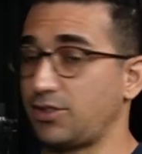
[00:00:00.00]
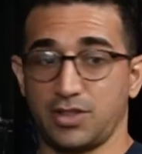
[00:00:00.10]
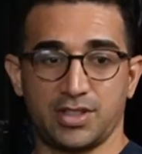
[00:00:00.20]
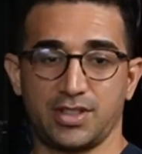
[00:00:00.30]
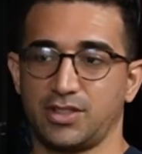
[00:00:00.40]

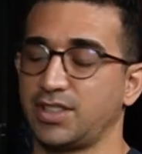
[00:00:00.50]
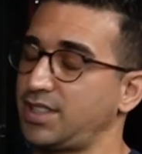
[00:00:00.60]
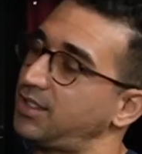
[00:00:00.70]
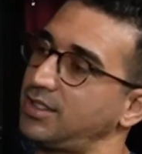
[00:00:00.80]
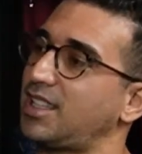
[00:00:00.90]
Just
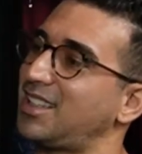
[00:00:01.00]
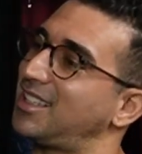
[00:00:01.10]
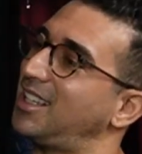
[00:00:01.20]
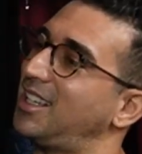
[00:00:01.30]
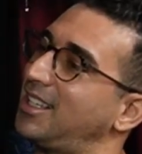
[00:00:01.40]
yesterday,
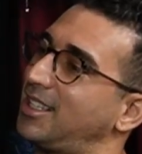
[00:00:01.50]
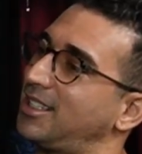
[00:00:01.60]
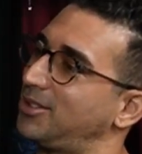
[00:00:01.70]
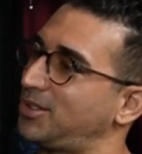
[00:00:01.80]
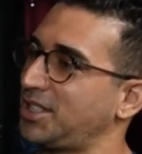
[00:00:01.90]
I
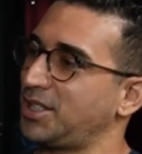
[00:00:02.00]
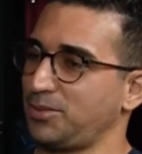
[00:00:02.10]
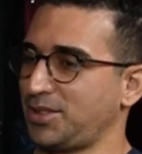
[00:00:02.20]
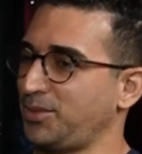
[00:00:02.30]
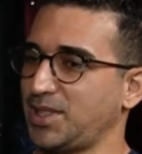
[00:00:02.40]
was hanging out
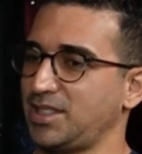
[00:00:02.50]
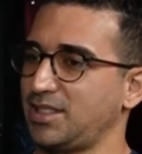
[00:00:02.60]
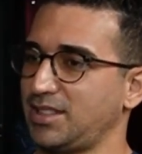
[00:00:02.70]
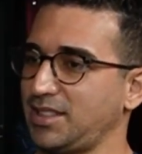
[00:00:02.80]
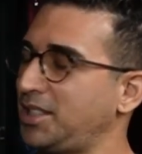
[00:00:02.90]
with some
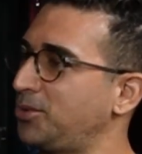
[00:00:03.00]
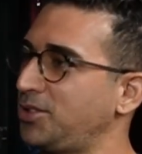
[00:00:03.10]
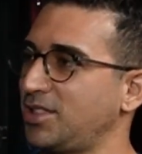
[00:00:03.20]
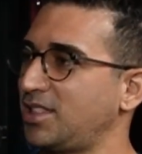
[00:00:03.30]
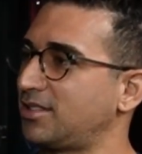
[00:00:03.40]
friends, and they were
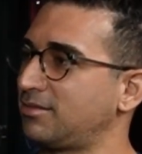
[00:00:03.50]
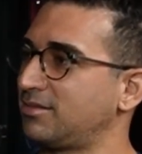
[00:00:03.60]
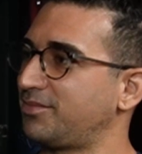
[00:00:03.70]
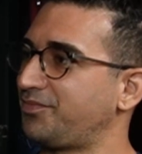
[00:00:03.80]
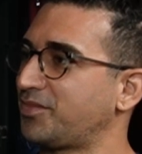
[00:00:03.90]
drinking.
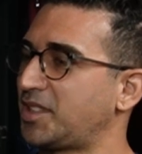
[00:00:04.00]
Mm-hmm.